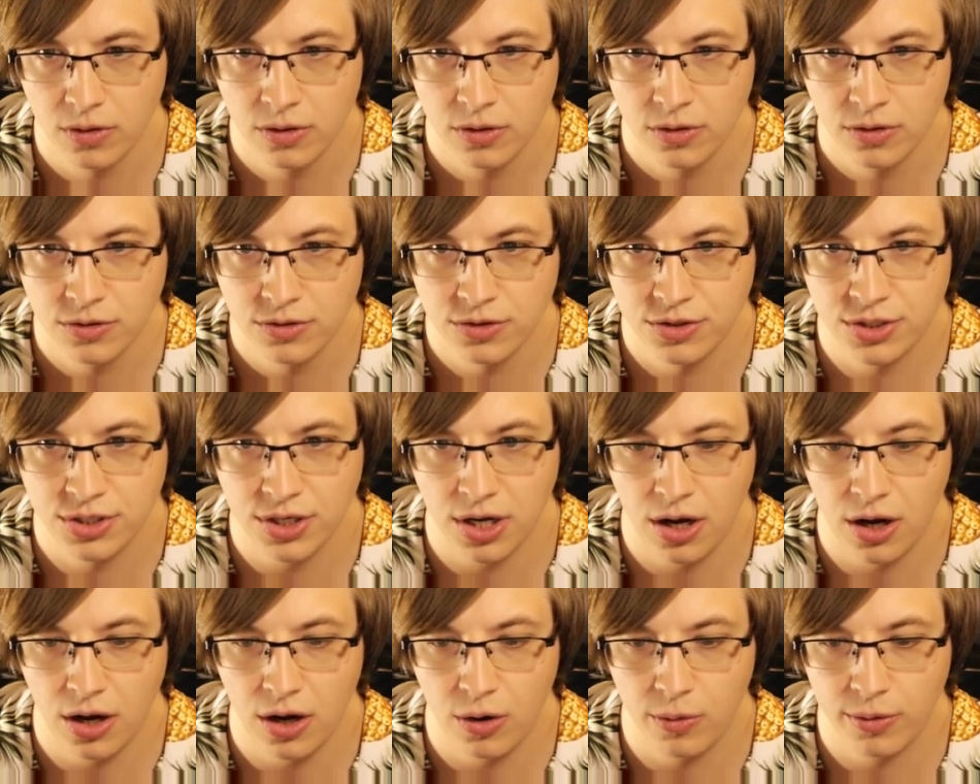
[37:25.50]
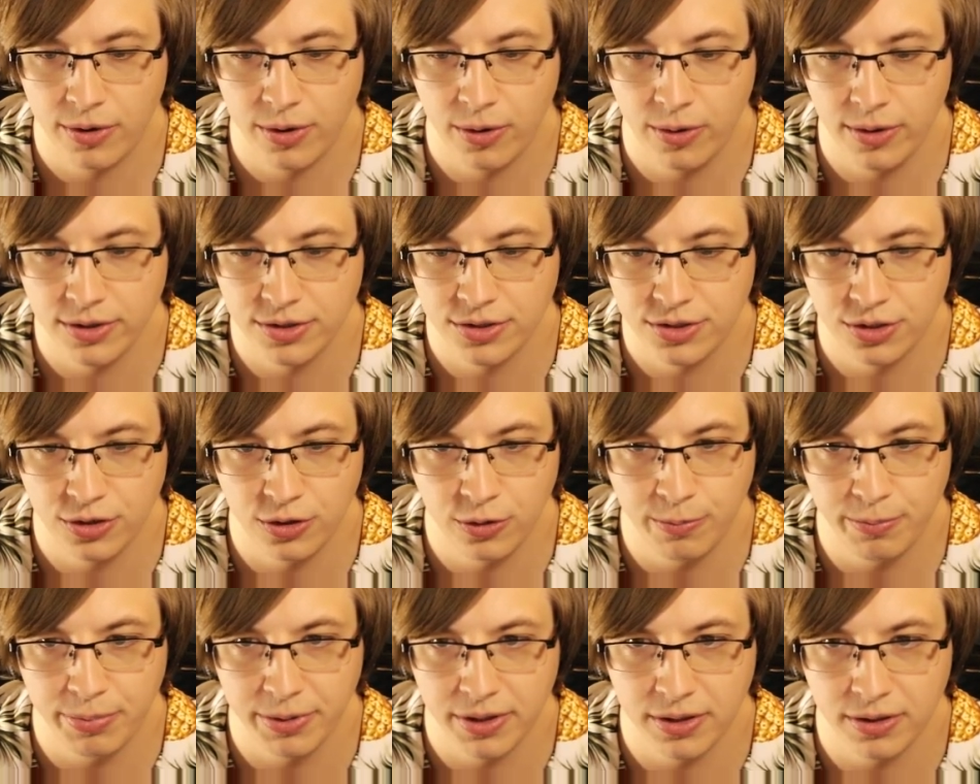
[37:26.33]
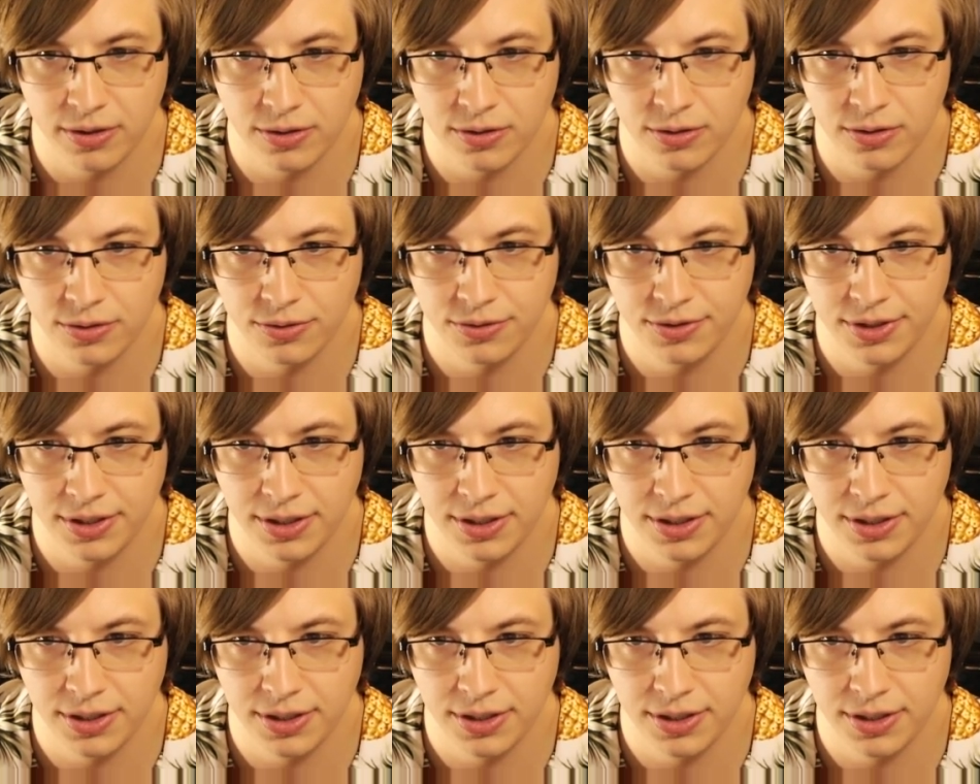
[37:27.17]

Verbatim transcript: So we're going to build...